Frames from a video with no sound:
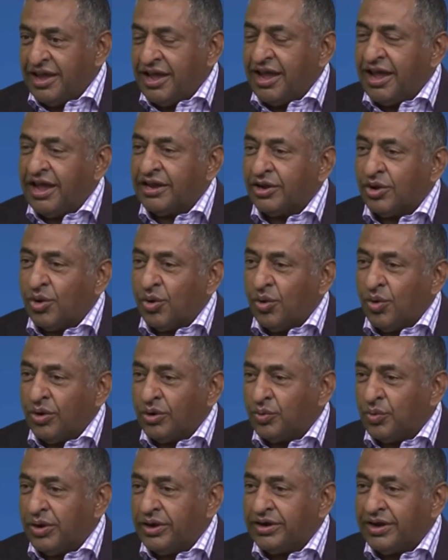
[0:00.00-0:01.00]
And
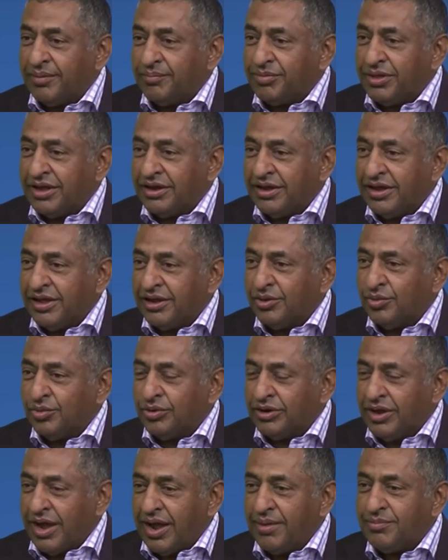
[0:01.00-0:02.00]
QOD went up that hill
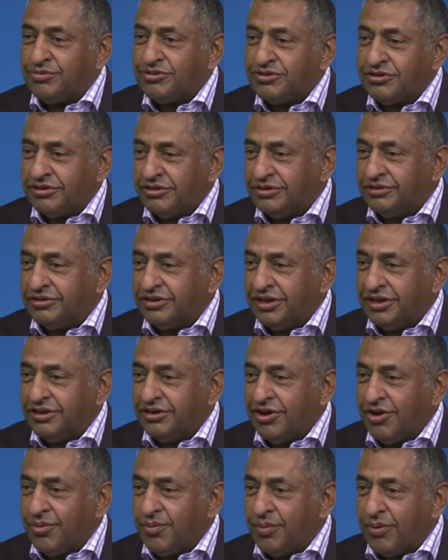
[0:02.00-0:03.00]
with absolutely
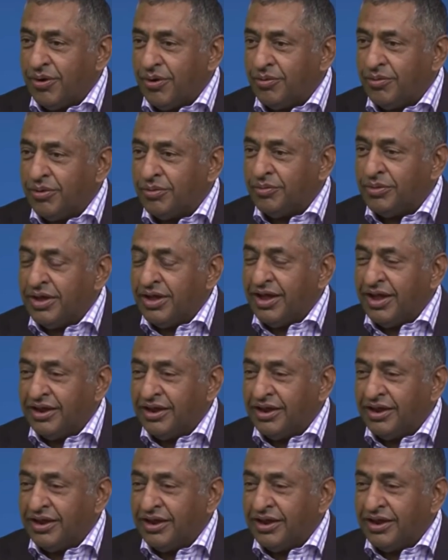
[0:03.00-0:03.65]
no problem,